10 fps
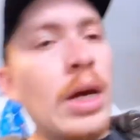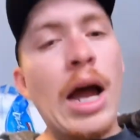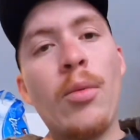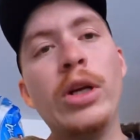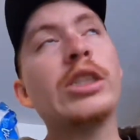
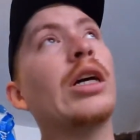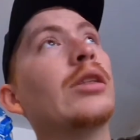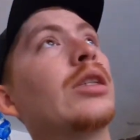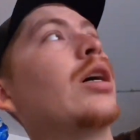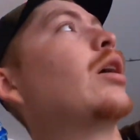I reached
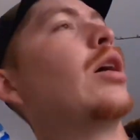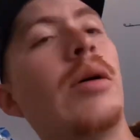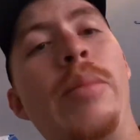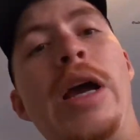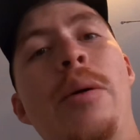out
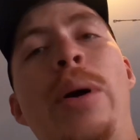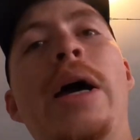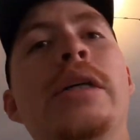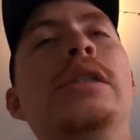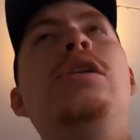to Mega
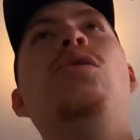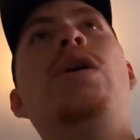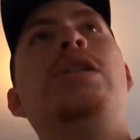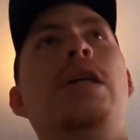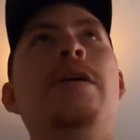Bass
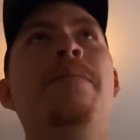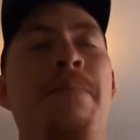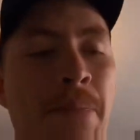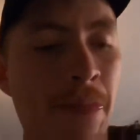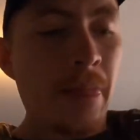USA,
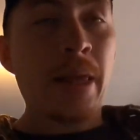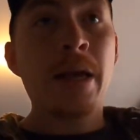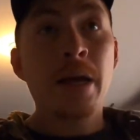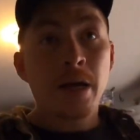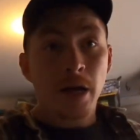
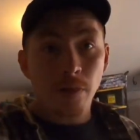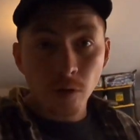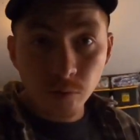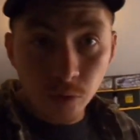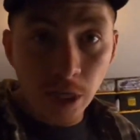and
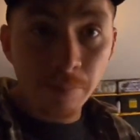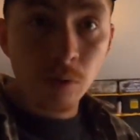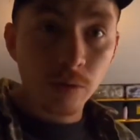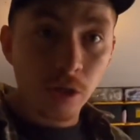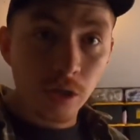those fools came
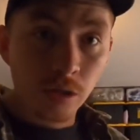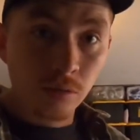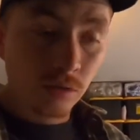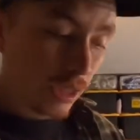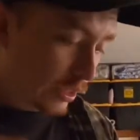through with the good
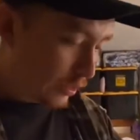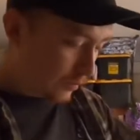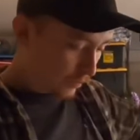news, guys.